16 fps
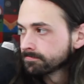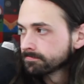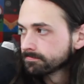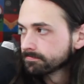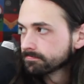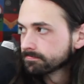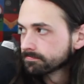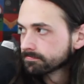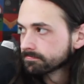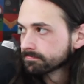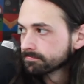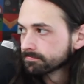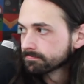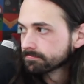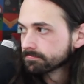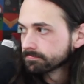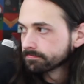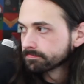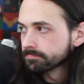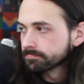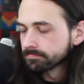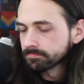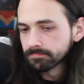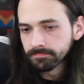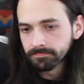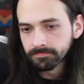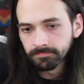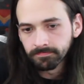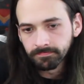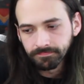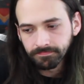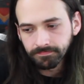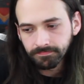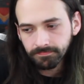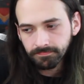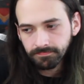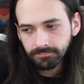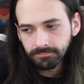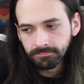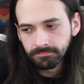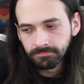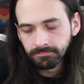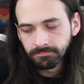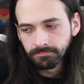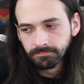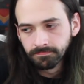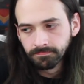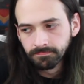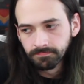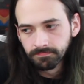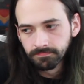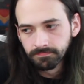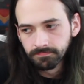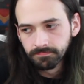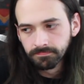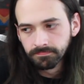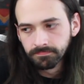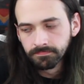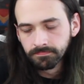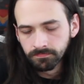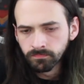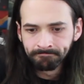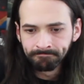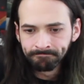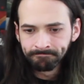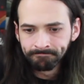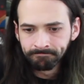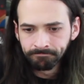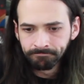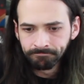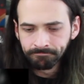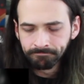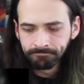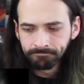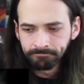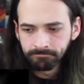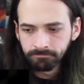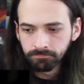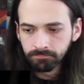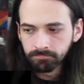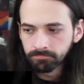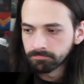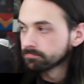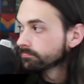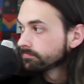(not speaking)